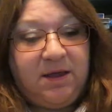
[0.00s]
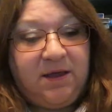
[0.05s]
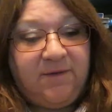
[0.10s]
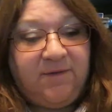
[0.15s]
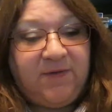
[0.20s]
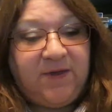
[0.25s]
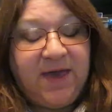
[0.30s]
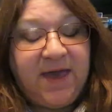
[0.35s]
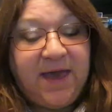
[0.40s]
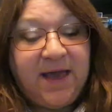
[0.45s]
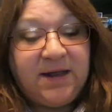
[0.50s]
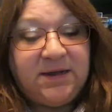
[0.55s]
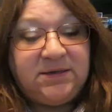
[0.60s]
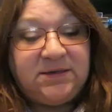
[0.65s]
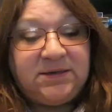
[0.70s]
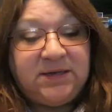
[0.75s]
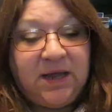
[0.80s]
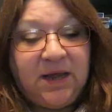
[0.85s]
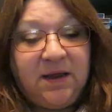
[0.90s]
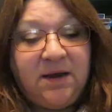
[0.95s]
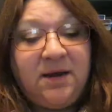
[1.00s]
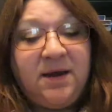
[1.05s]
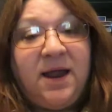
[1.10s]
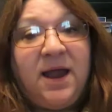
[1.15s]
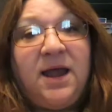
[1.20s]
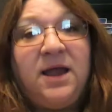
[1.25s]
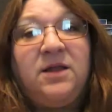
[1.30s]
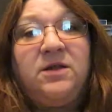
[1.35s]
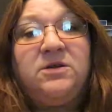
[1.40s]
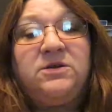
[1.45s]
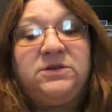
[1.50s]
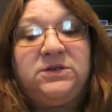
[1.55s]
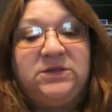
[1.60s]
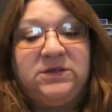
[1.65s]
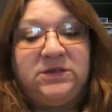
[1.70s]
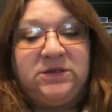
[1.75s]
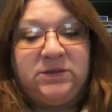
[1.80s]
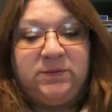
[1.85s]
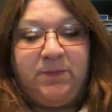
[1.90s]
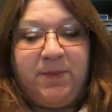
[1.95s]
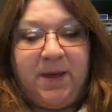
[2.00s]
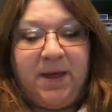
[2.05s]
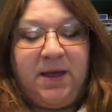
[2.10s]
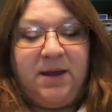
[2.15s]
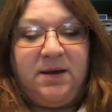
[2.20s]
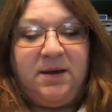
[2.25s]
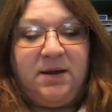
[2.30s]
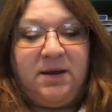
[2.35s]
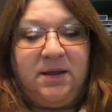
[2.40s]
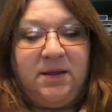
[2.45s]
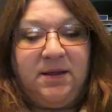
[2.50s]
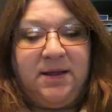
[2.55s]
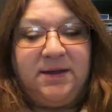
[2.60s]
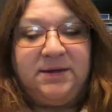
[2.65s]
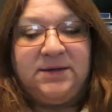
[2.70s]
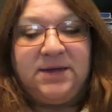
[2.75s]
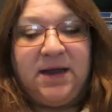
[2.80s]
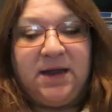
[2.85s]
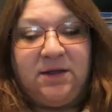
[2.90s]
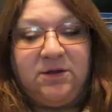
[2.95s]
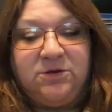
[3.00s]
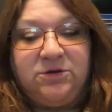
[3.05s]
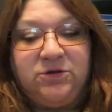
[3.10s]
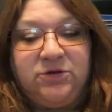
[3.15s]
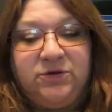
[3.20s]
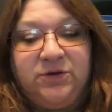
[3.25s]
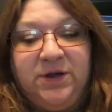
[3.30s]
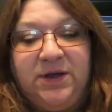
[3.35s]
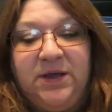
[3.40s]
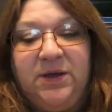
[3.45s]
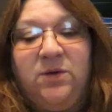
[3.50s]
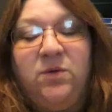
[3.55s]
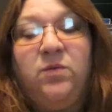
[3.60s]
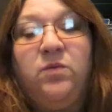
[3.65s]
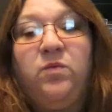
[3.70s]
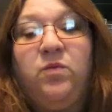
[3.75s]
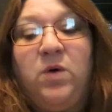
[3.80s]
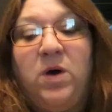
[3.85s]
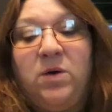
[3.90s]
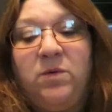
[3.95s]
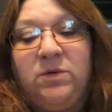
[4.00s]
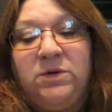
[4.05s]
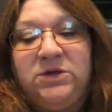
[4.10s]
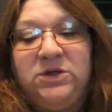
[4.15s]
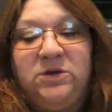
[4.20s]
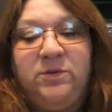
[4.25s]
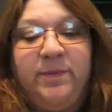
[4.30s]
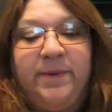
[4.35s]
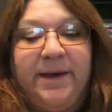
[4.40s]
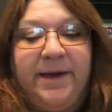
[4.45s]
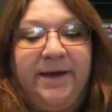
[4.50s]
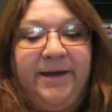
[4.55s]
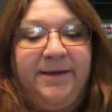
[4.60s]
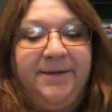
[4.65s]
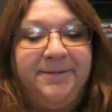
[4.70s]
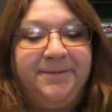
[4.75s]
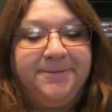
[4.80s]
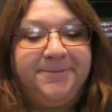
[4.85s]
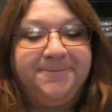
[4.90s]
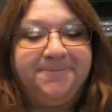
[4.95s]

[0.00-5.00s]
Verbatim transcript: if you had $10 to spend at Dollar Tree, what would you buy?